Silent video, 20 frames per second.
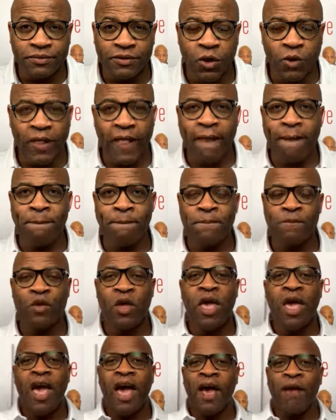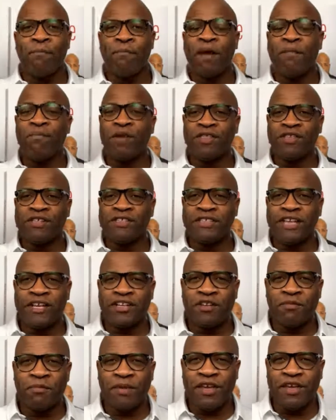Okay. My mother said
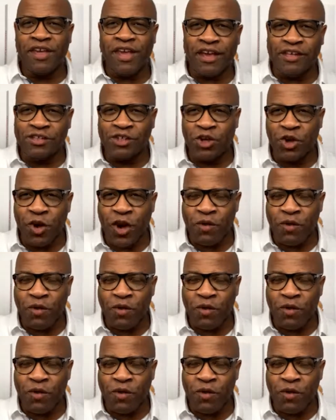to me years ago,